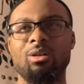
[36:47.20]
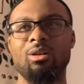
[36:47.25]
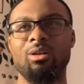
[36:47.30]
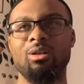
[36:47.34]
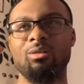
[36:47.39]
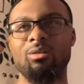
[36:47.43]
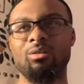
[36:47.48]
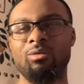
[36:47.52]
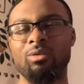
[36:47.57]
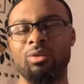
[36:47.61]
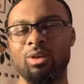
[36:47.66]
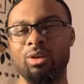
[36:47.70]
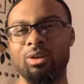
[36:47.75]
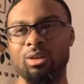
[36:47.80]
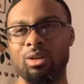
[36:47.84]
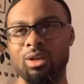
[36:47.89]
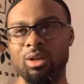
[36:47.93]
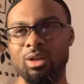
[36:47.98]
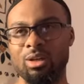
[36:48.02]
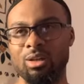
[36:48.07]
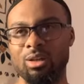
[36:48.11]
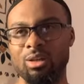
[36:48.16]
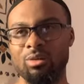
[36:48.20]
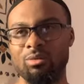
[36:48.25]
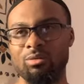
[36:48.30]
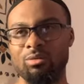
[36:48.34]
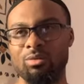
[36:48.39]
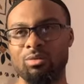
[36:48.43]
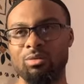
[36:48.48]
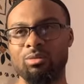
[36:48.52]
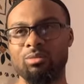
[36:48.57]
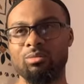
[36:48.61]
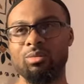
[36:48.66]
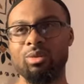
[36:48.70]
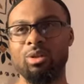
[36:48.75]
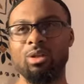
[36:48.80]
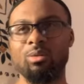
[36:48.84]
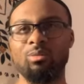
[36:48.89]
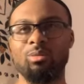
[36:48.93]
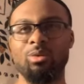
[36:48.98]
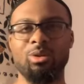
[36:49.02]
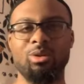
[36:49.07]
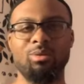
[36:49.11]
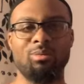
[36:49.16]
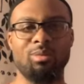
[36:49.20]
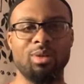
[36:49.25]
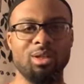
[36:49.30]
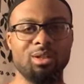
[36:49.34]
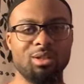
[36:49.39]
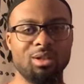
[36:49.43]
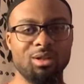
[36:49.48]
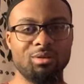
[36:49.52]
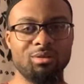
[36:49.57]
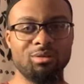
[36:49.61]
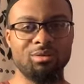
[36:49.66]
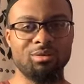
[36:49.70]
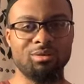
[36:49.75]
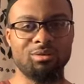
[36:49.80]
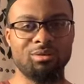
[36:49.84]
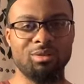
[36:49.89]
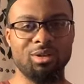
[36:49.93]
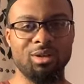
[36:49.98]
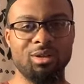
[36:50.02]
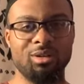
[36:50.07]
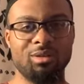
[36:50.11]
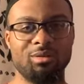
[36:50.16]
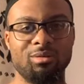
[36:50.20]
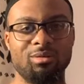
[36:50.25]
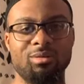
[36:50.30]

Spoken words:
verily I love you, but not more than myself, right?